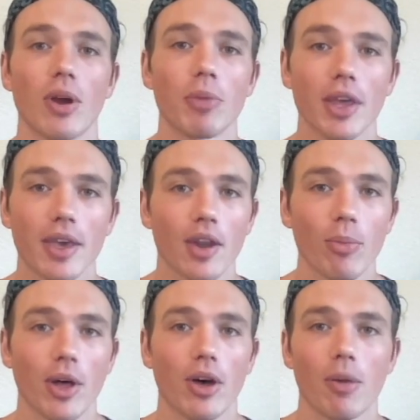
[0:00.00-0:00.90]
grabbing that
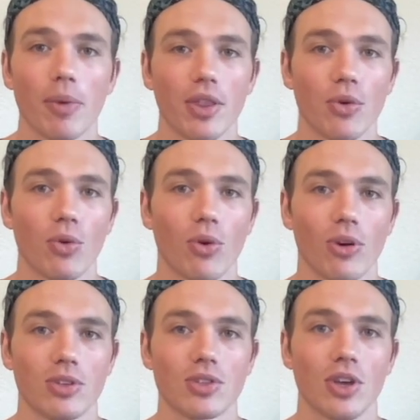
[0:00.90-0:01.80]
kettlebell up by the horns,